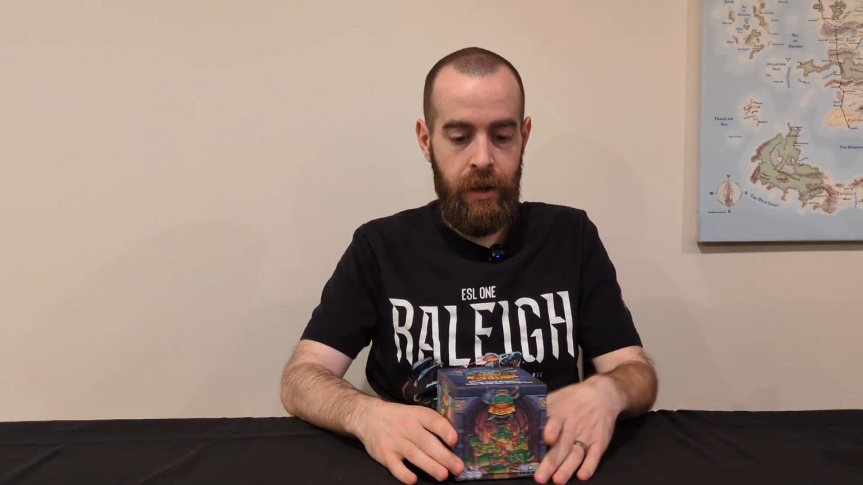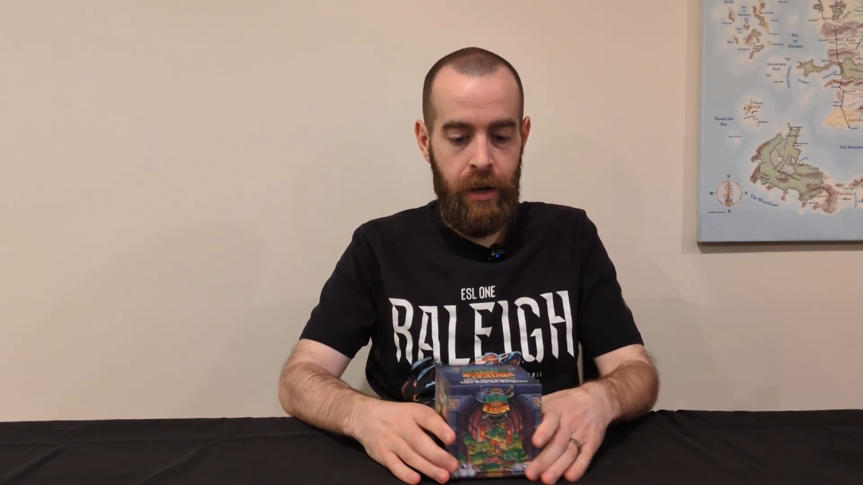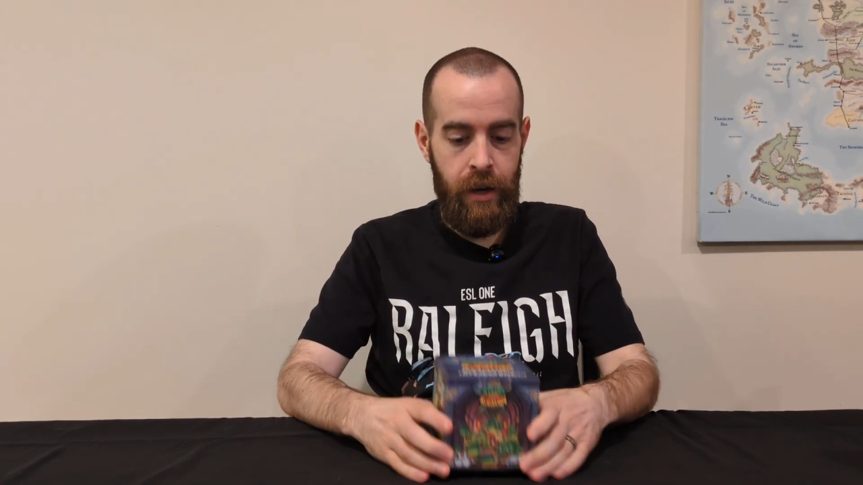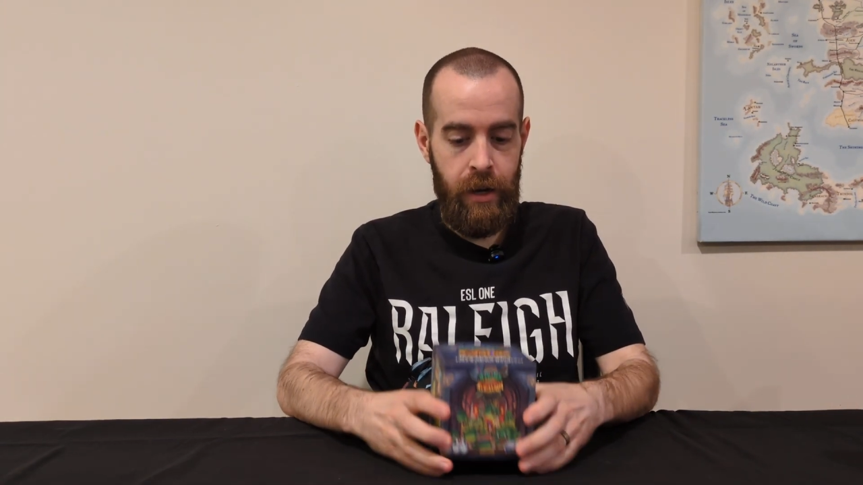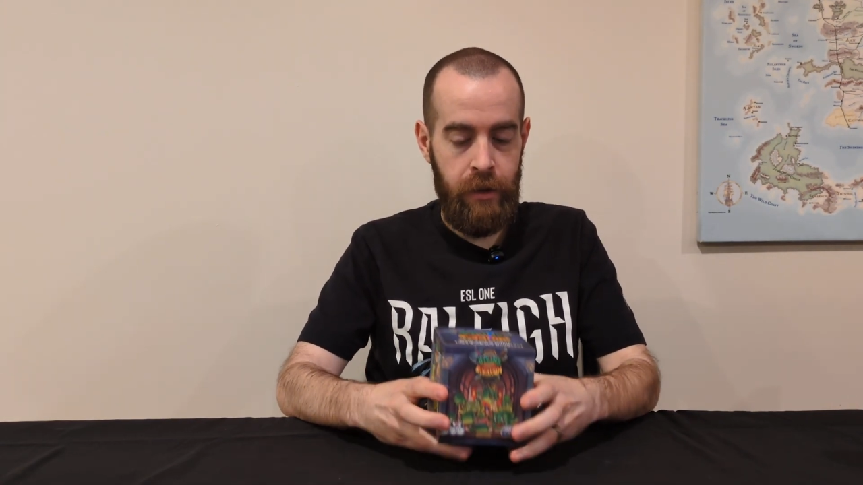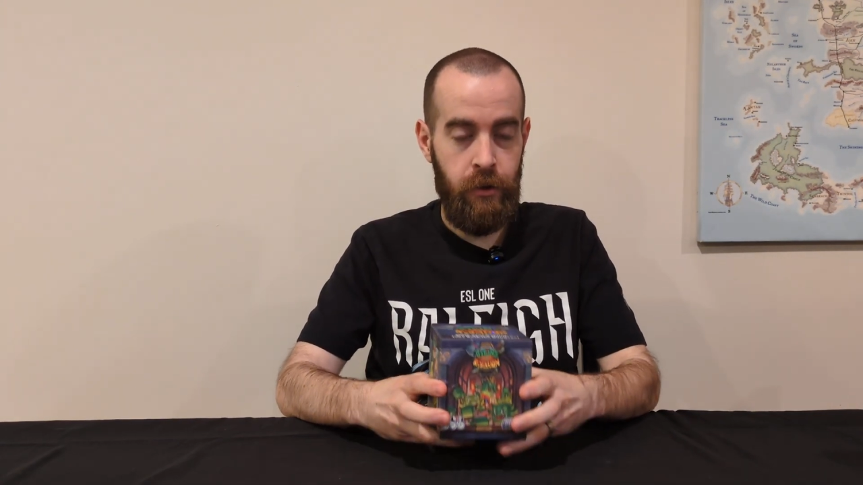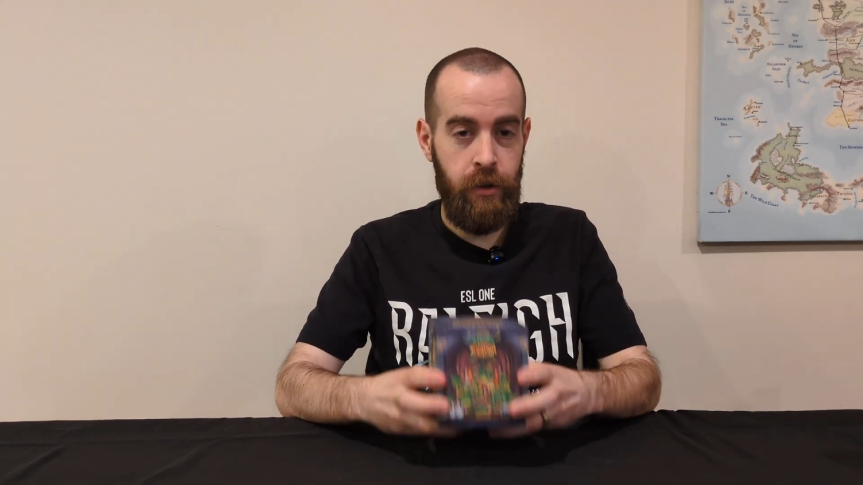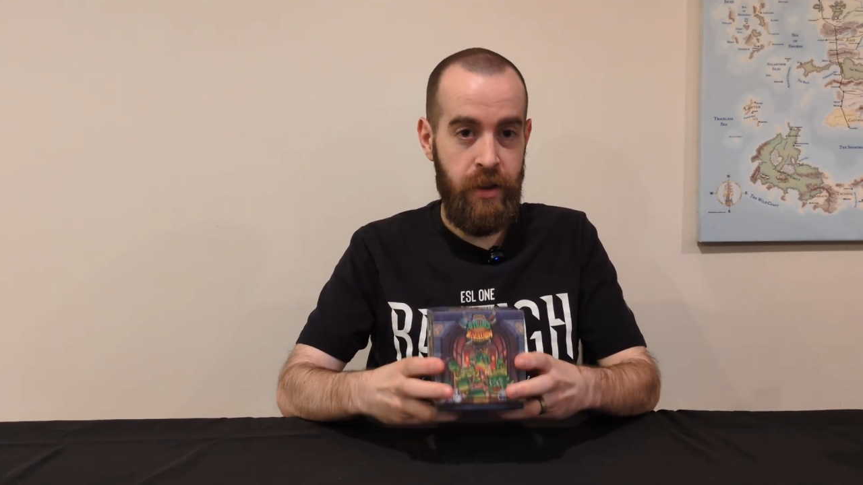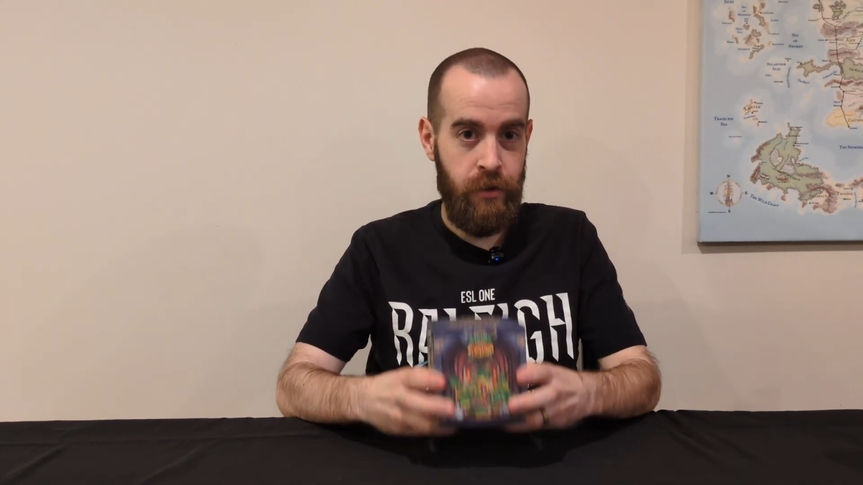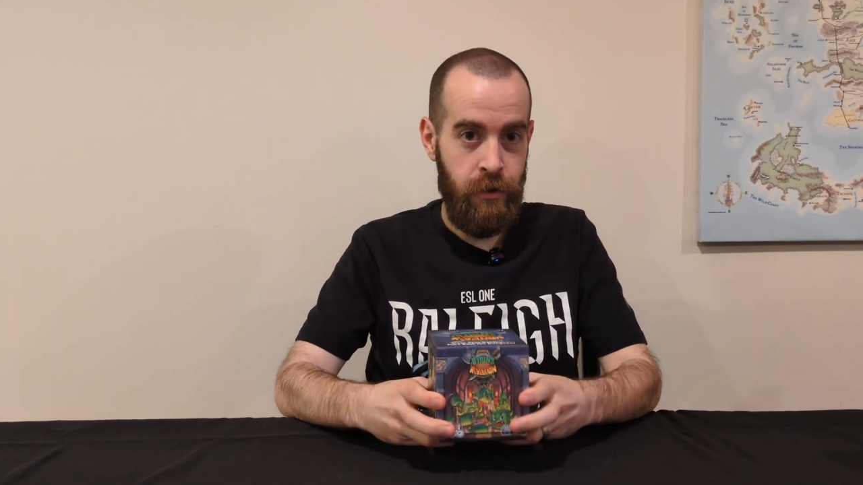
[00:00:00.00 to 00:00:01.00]
a little
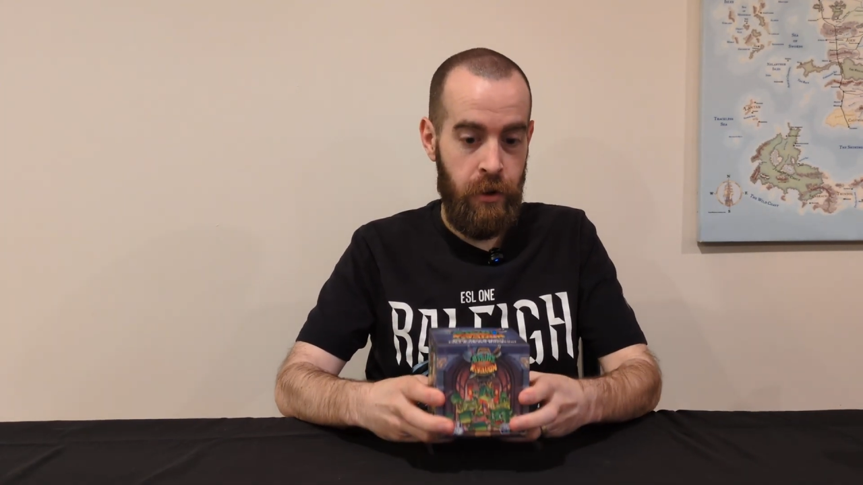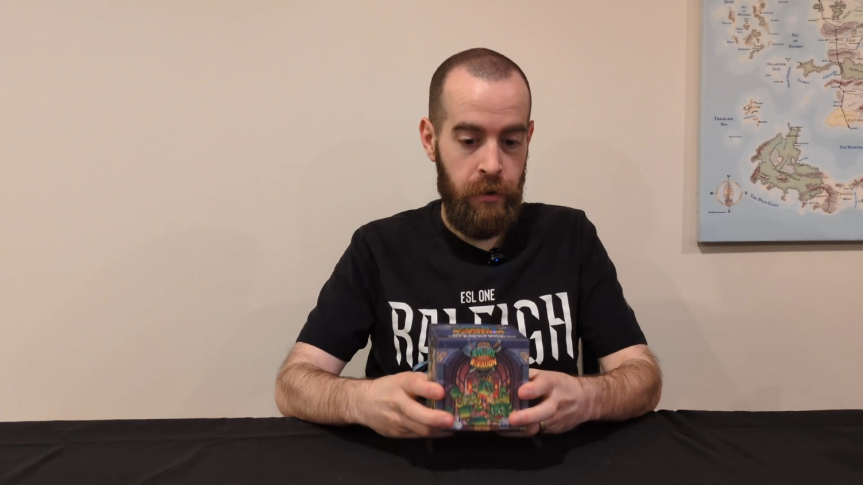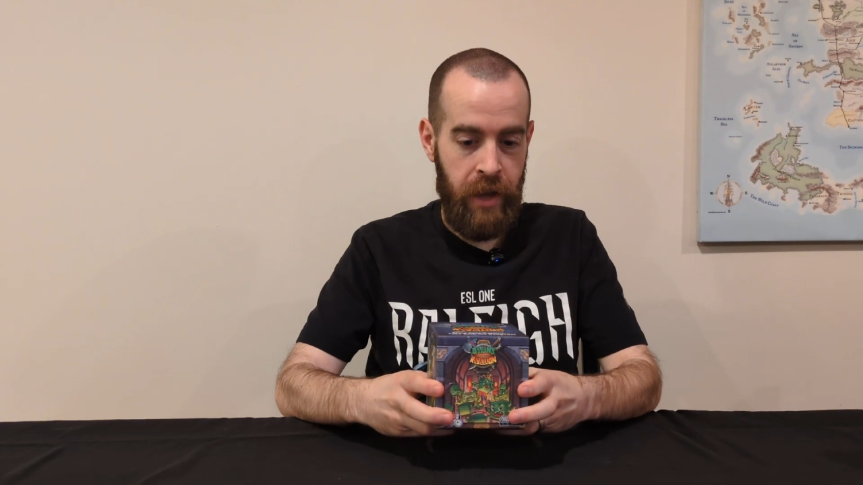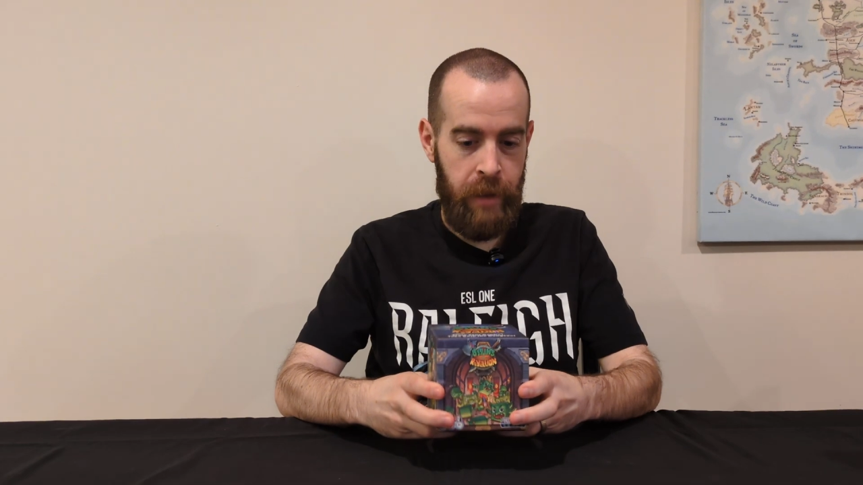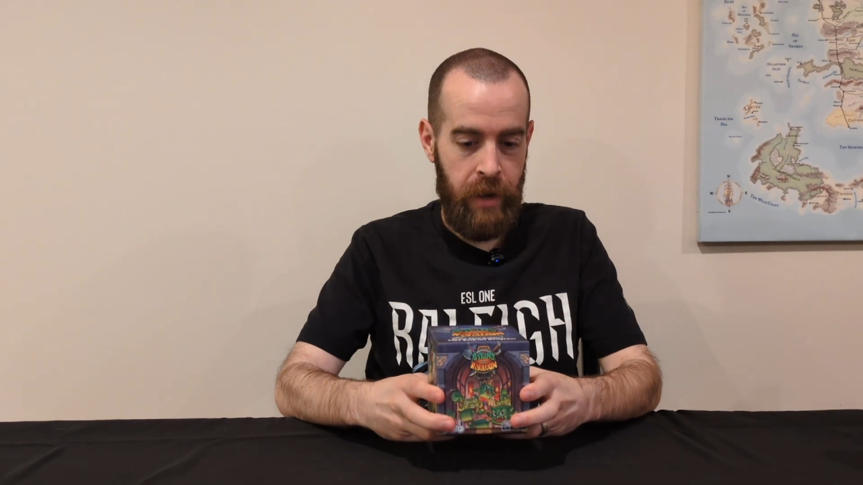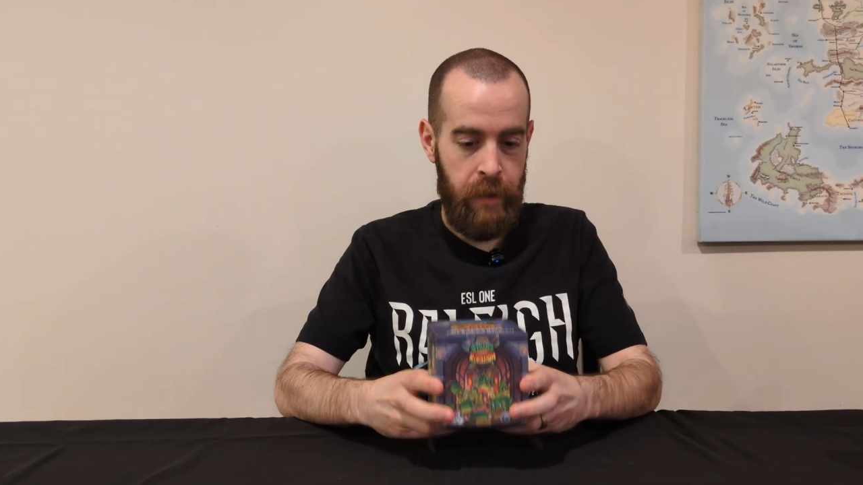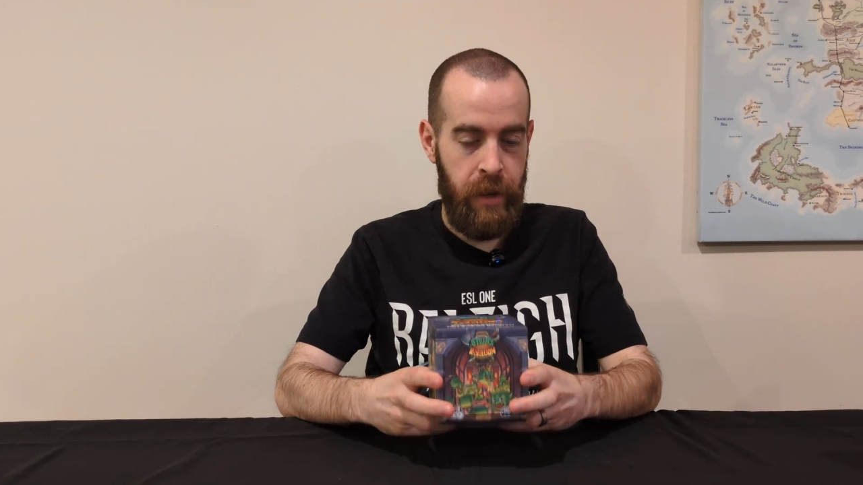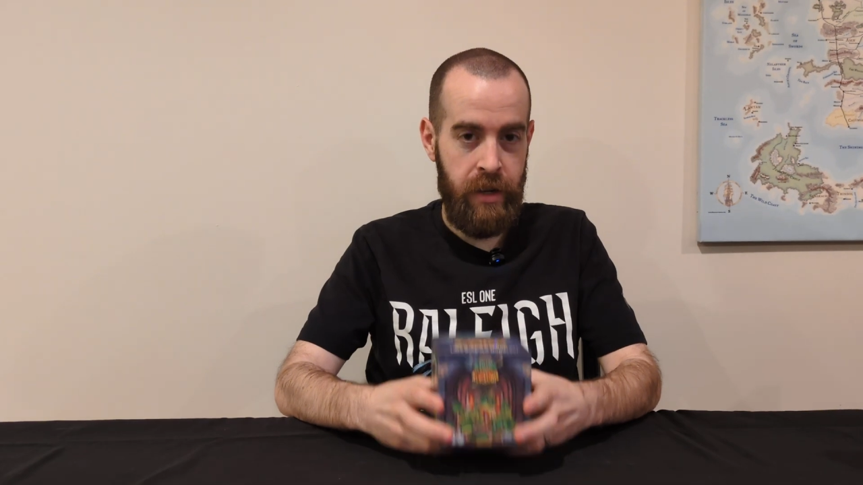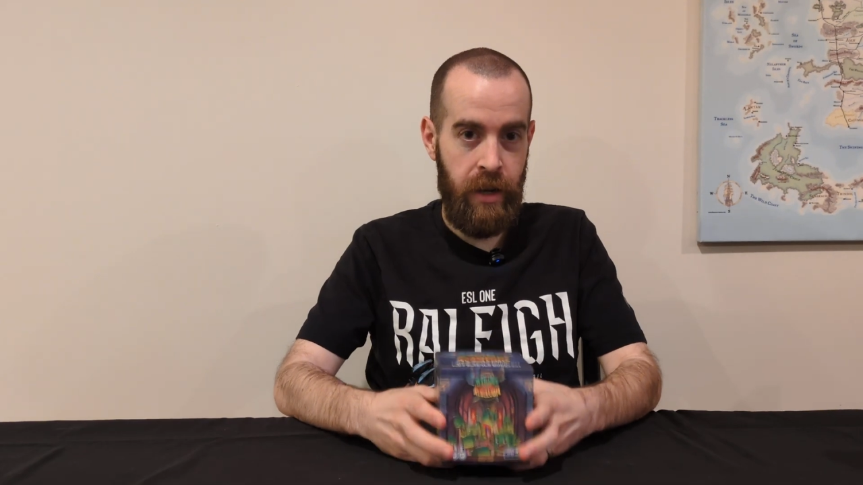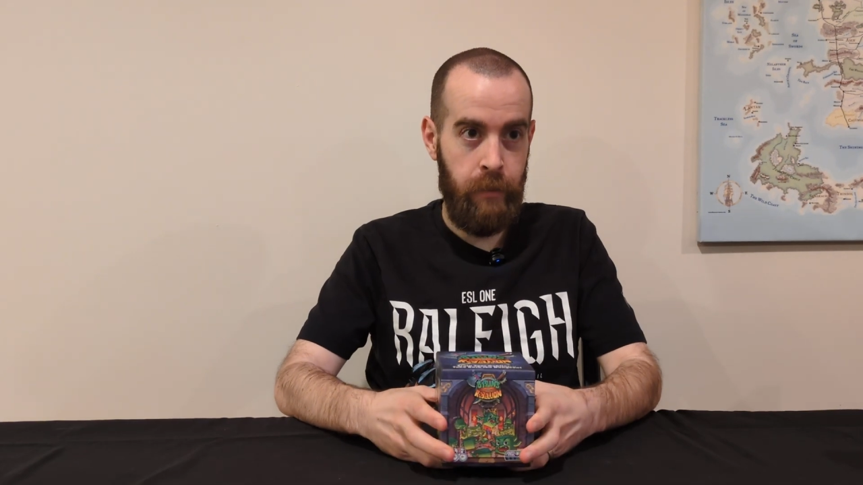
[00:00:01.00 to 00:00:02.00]
lesser known game that I
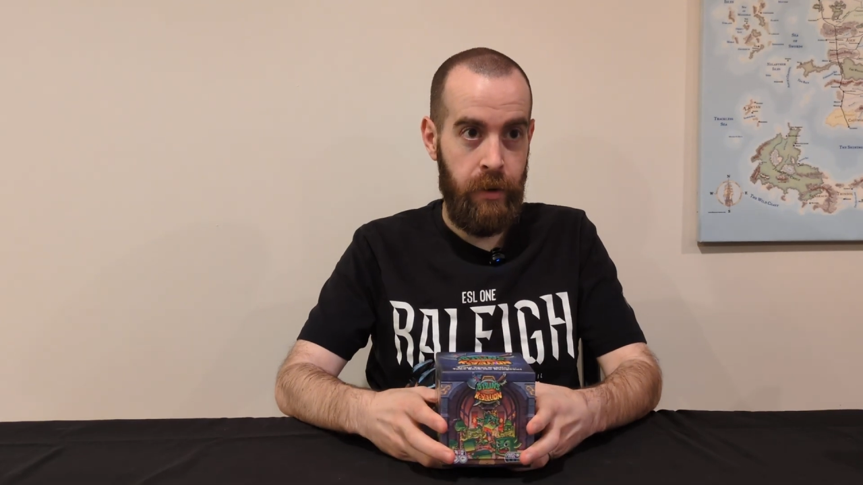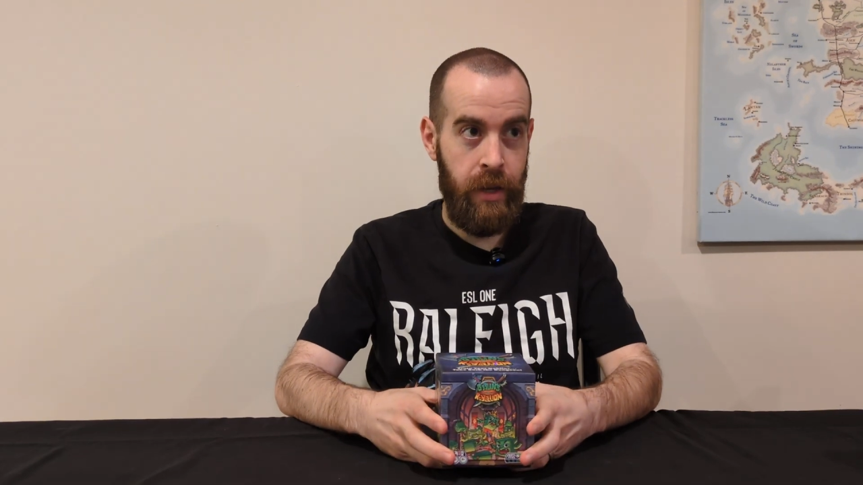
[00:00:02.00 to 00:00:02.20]
picked up